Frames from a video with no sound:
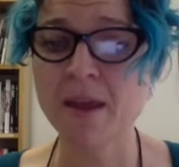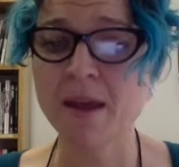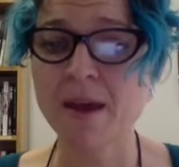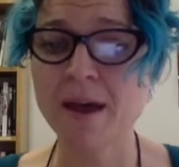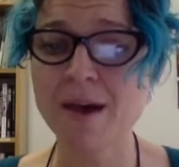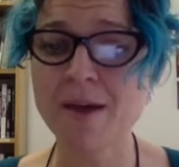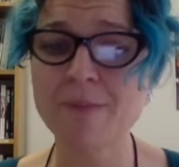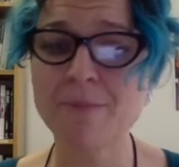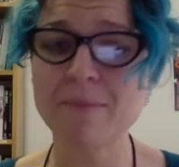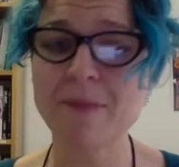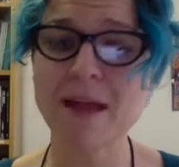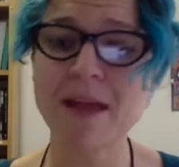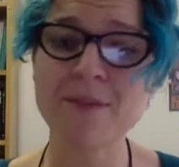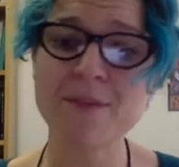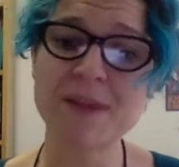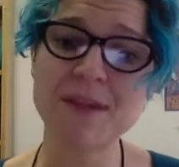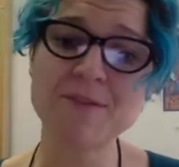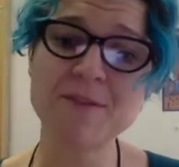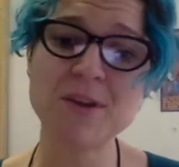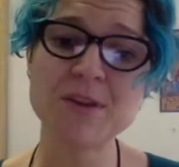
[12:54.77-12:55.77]
And
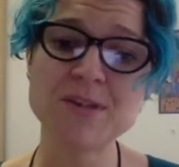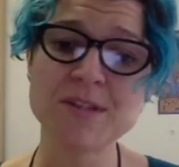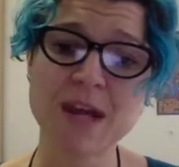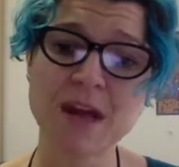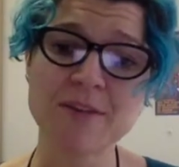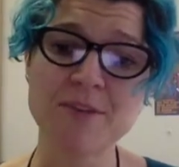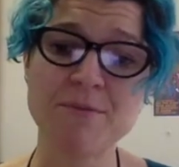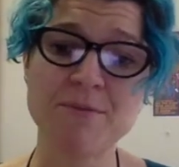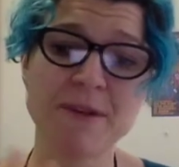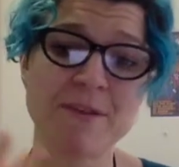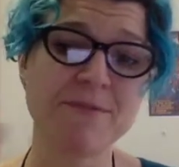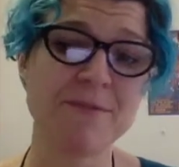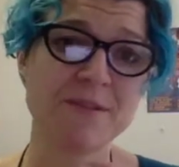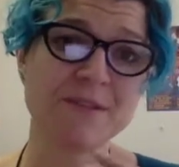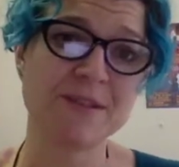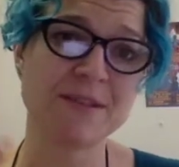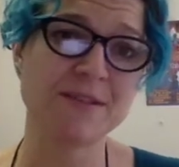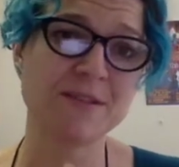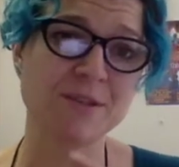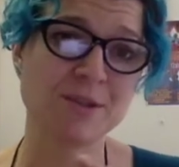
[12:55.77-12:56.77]
they've used other
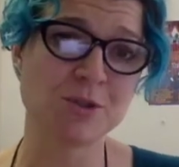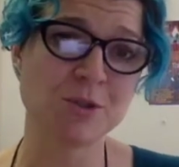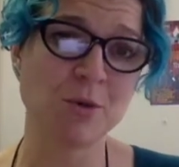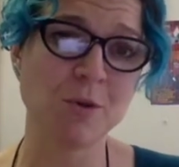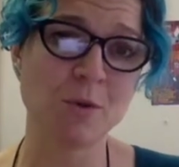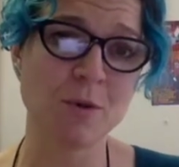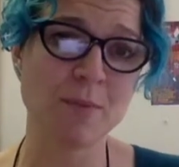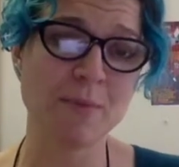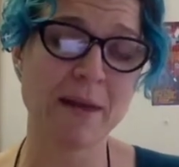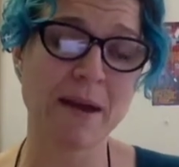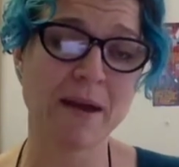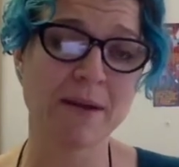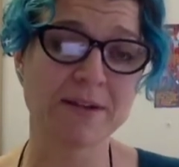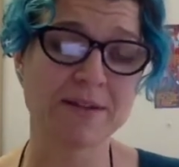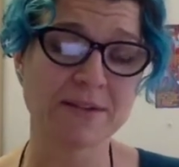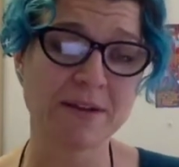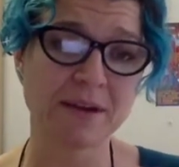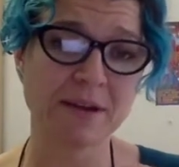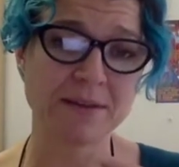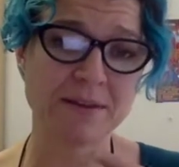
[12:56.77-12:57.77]
references to talk
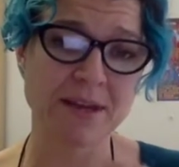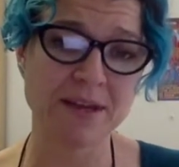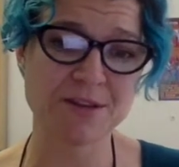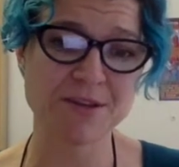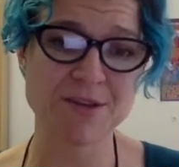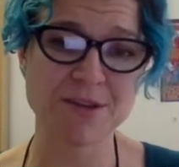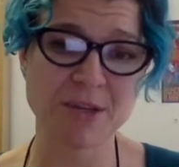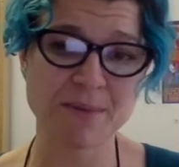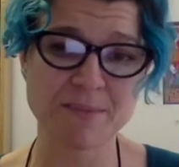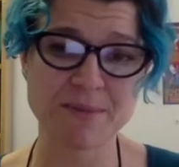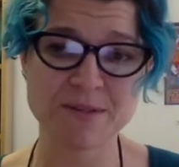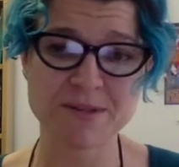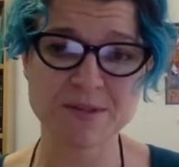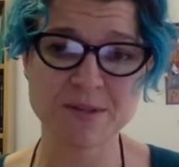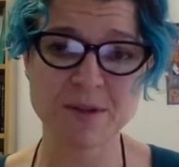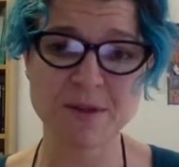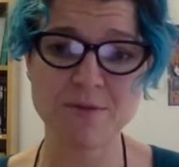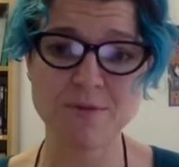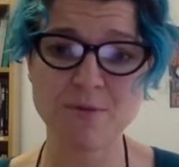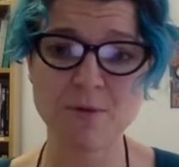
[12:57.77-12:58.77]
about leadership and
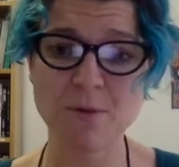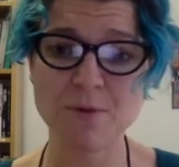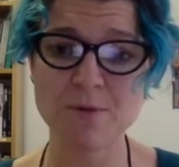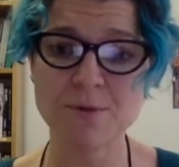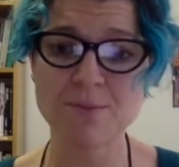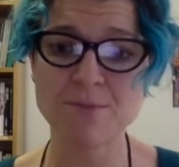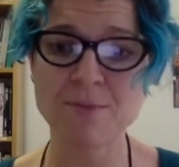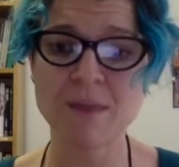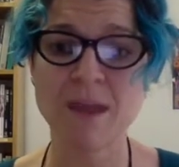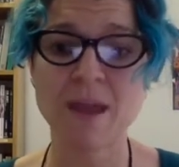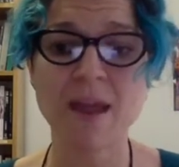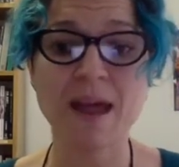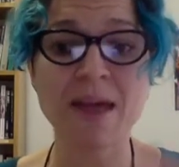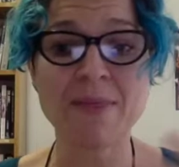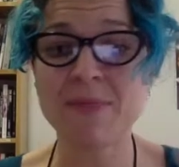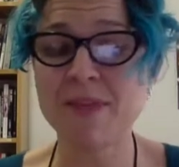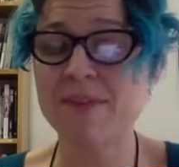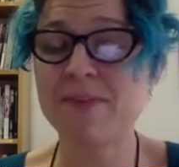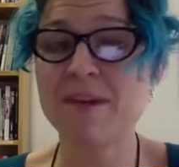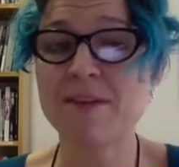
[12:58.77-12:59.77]
so forth.
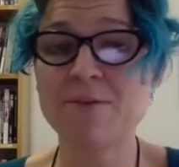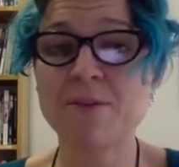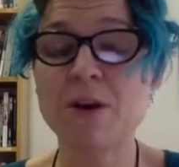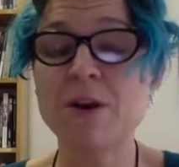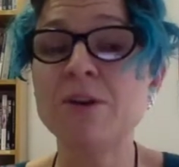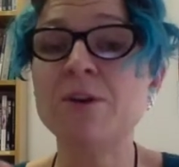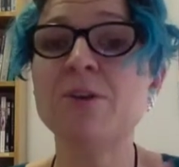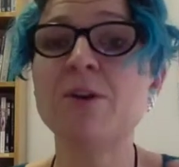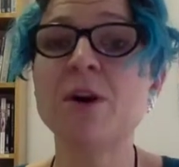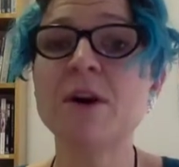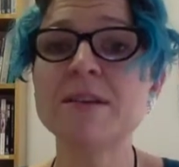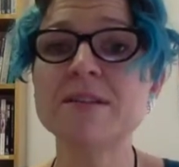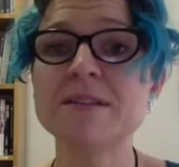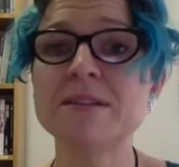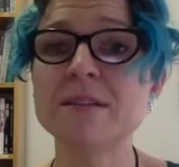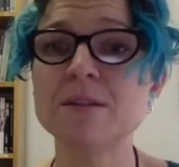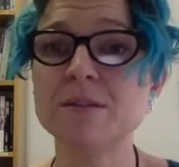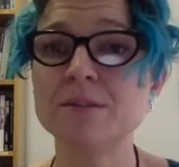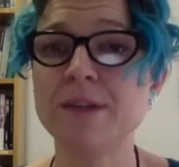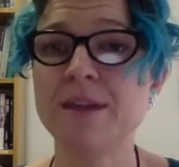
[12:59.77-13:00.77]
And then they've got a nice
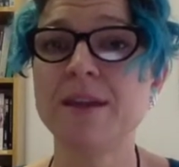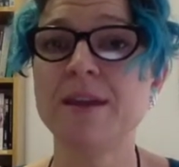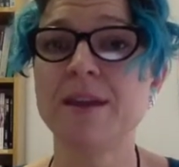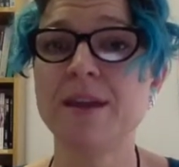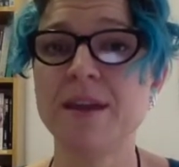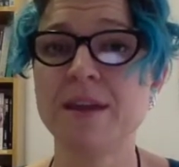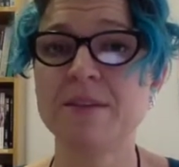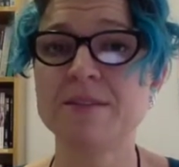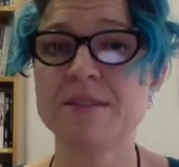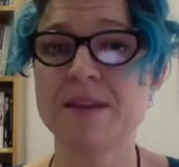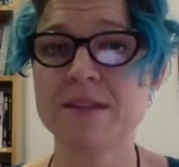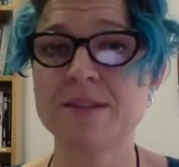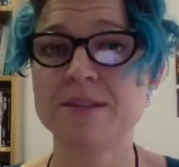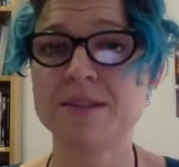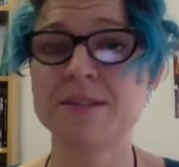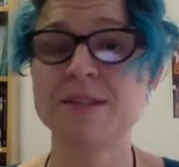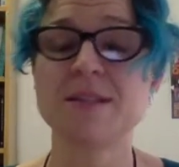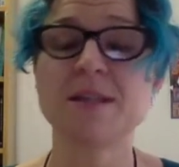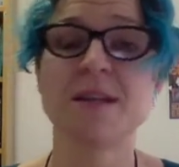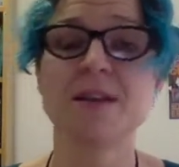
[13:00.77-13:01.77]
little linking
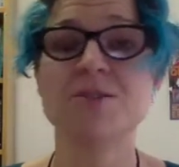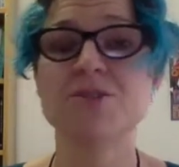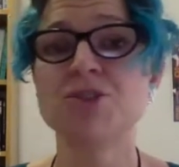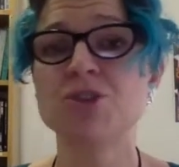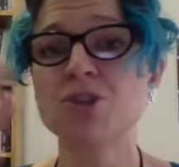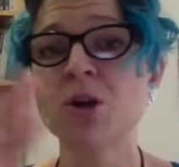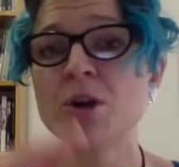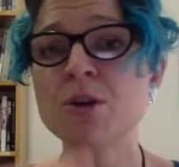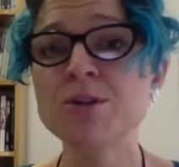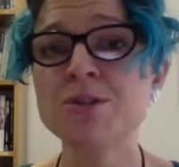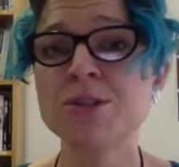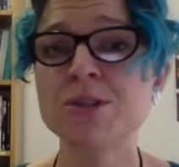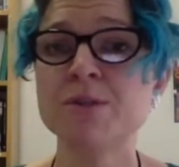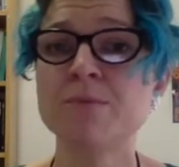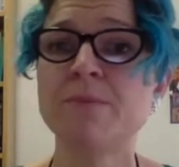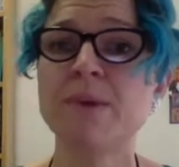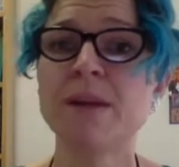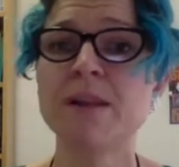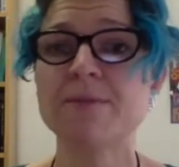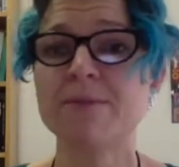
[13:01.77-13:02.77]
sentence that shows you
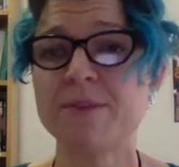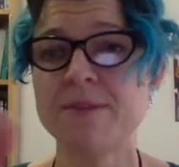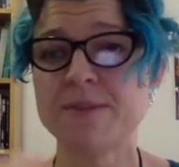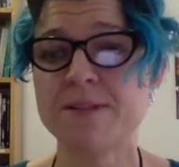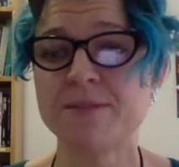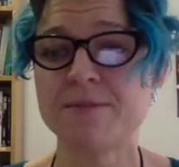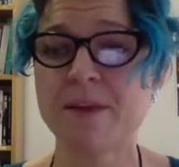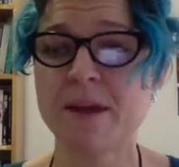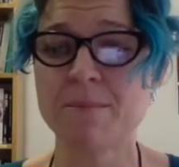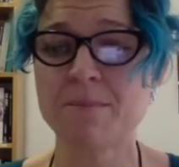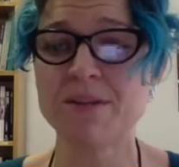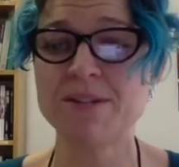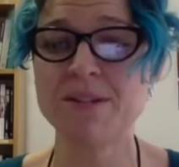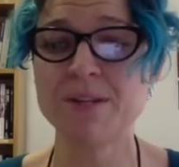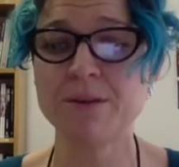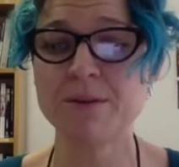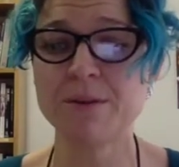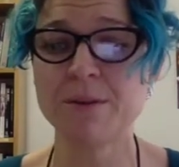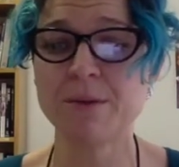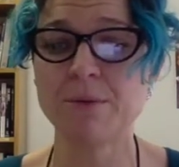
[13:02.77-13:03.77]
the relevance of that
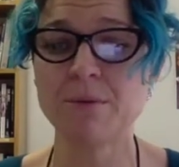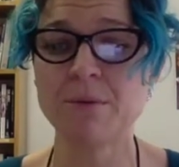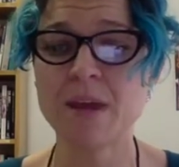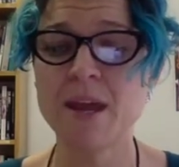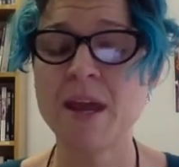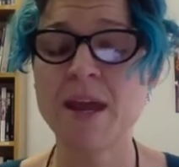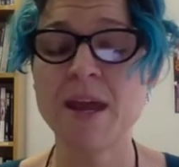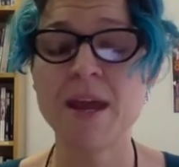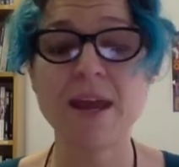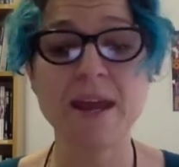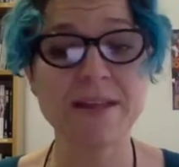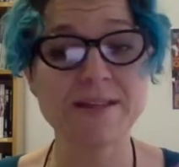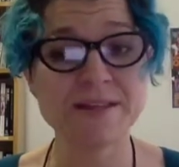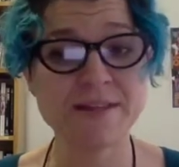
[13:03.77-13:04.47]
material. It